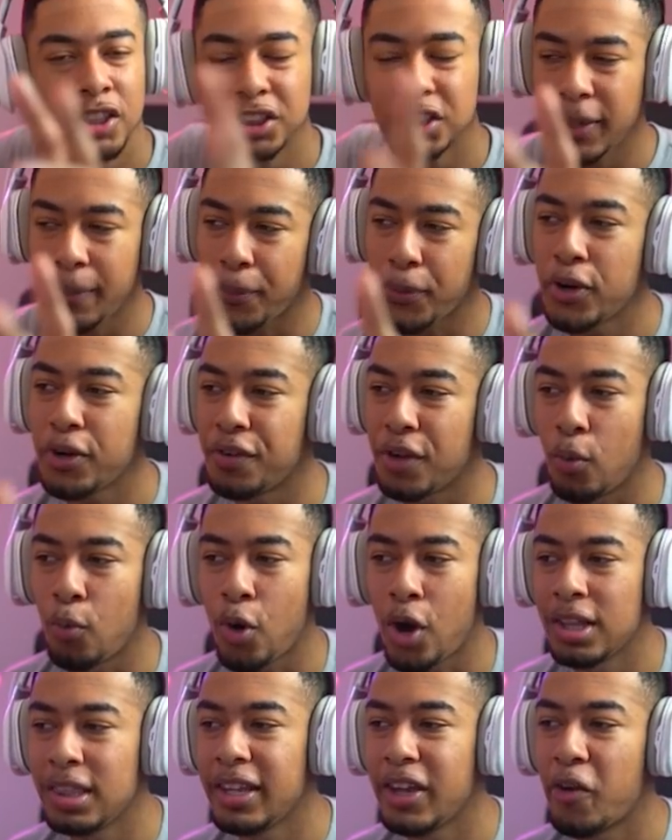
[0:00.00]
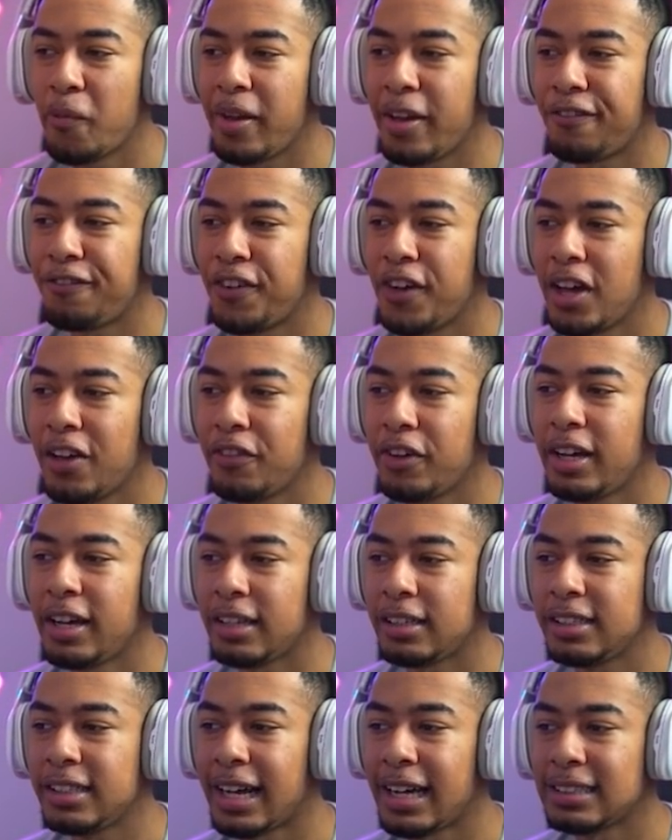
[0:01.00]
Just to prove it one little bit
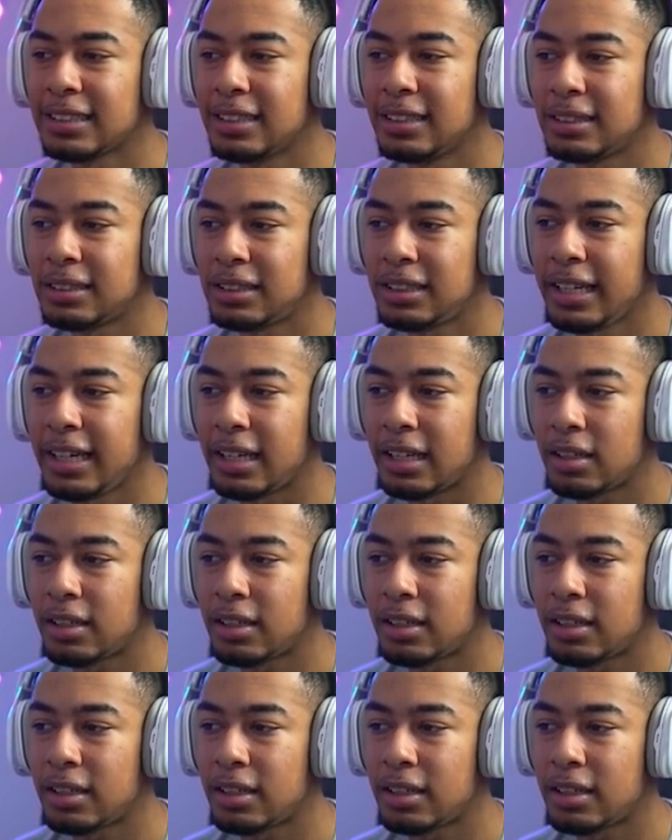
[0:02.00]
further, you guys can see